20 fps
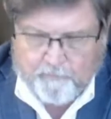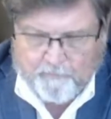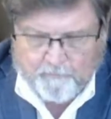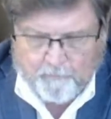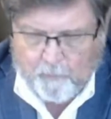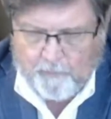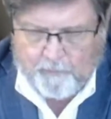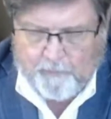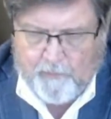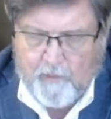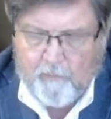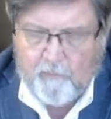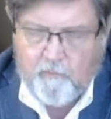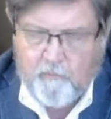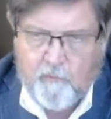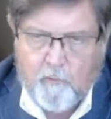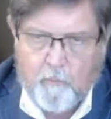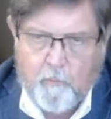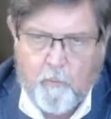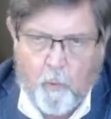what their
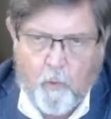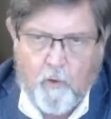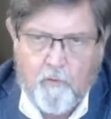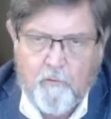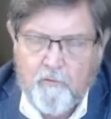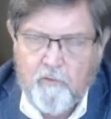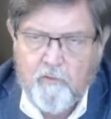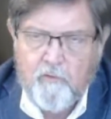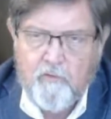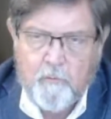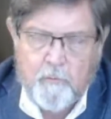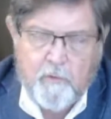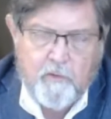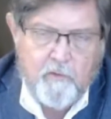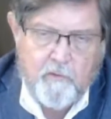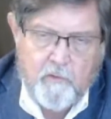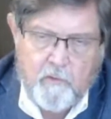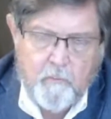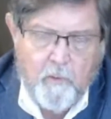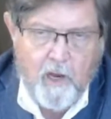support system
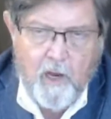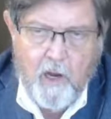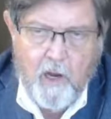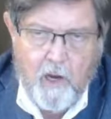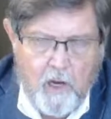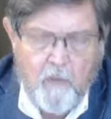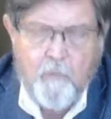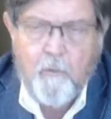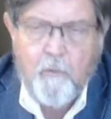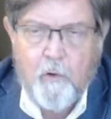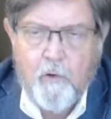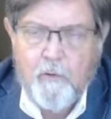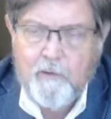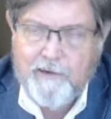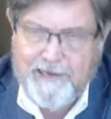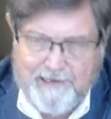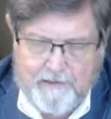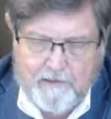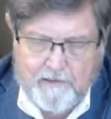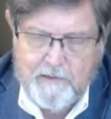is are other
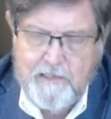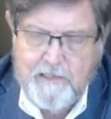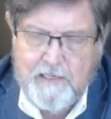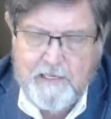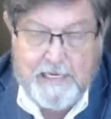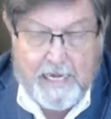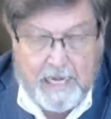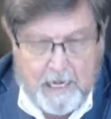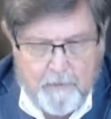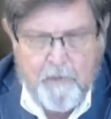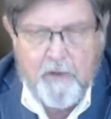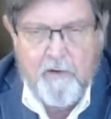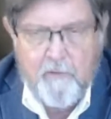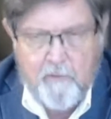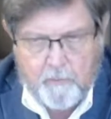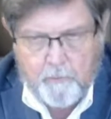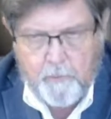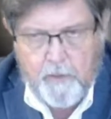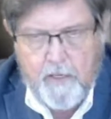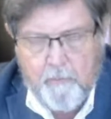
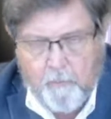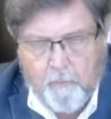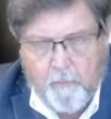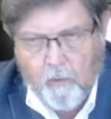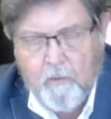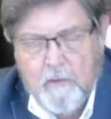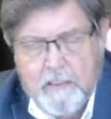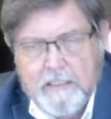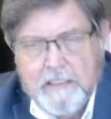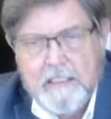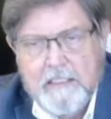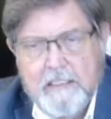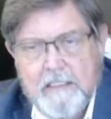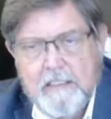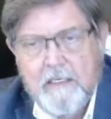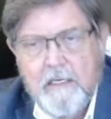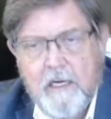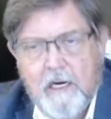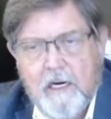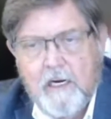damaged people
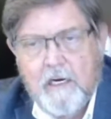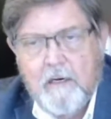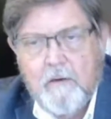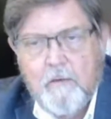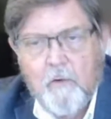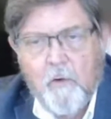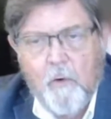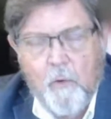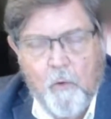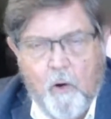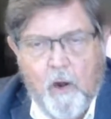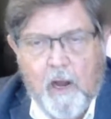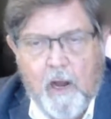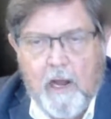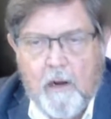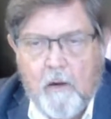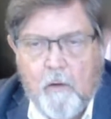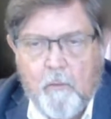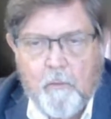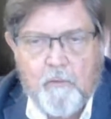who are
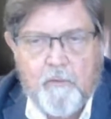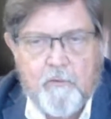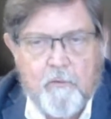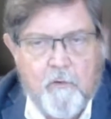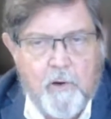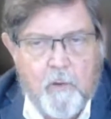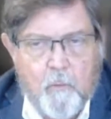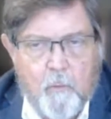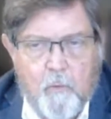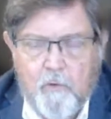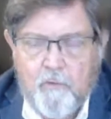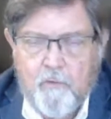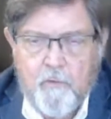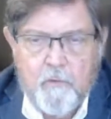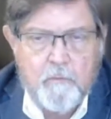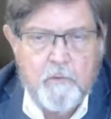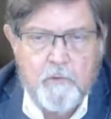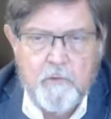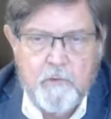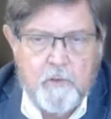out on the street with
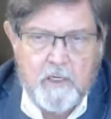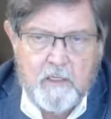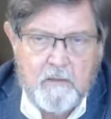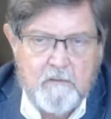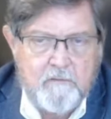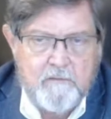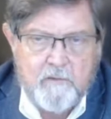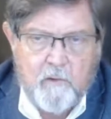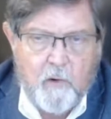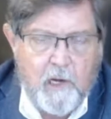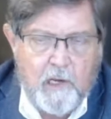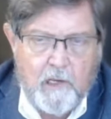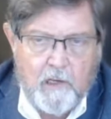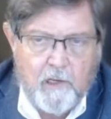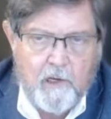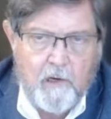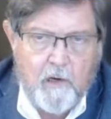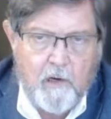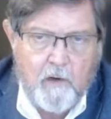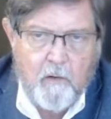them, who have very
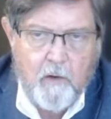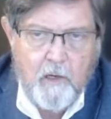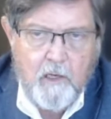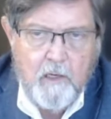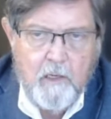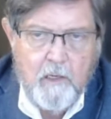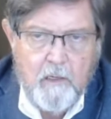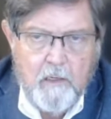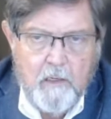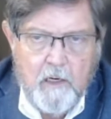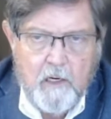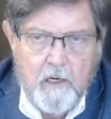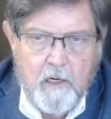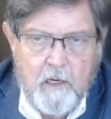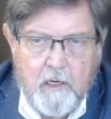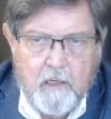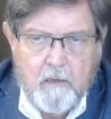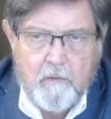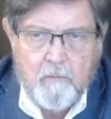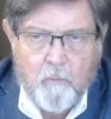little
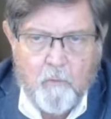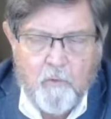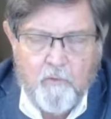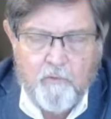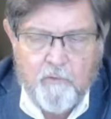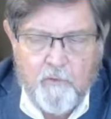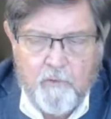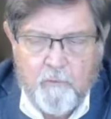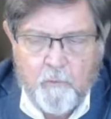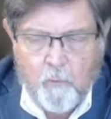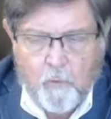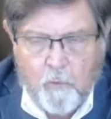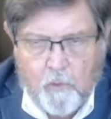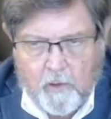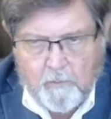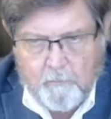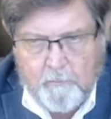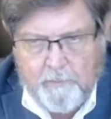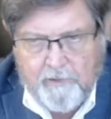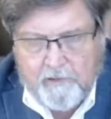residual
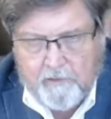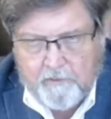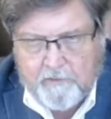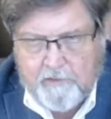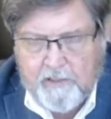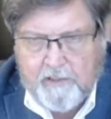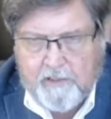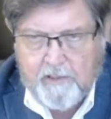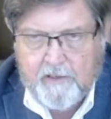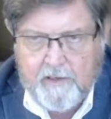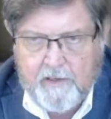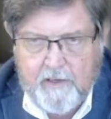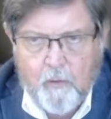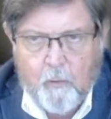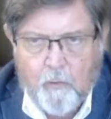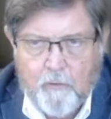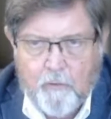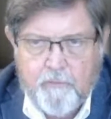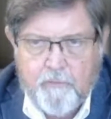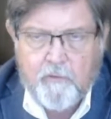ability to
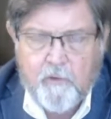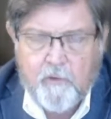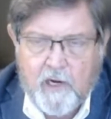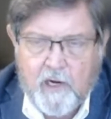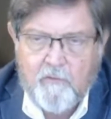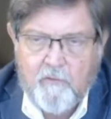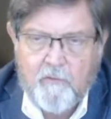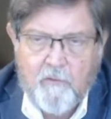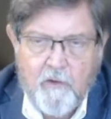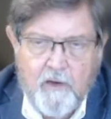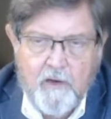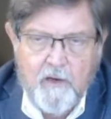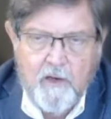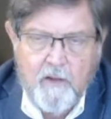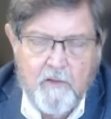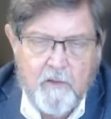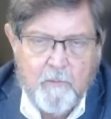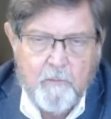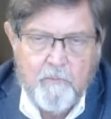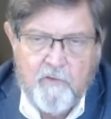deal with stress
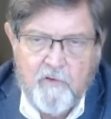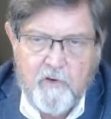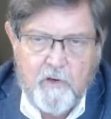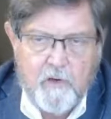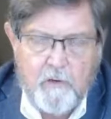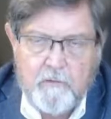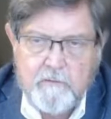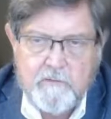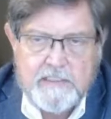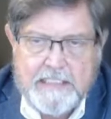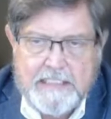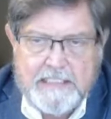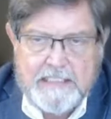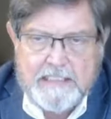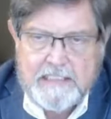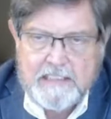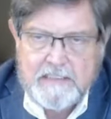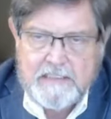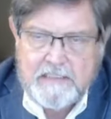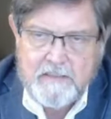themselves,
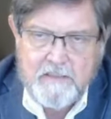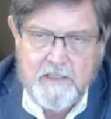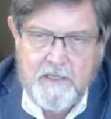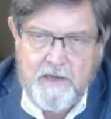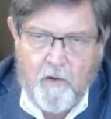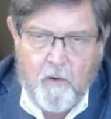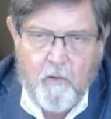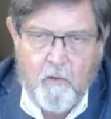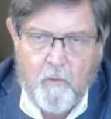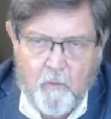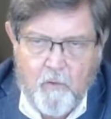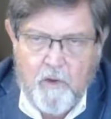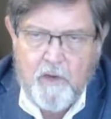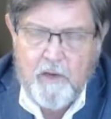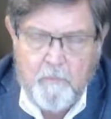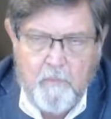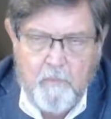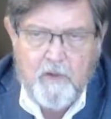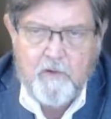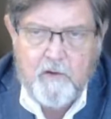and so they aren't
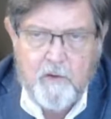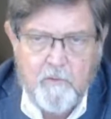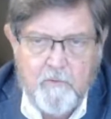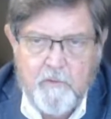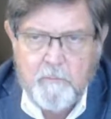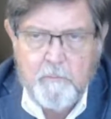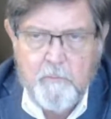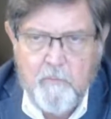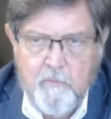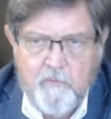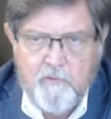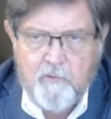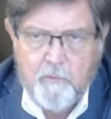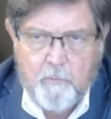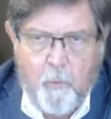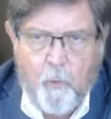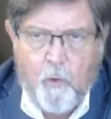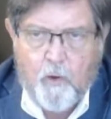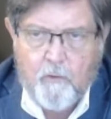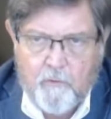really much of a
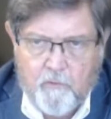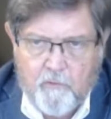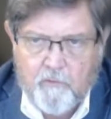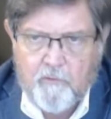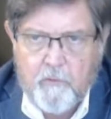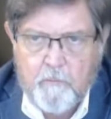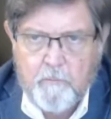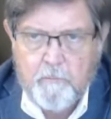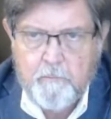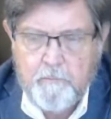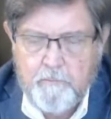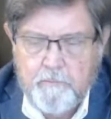support system.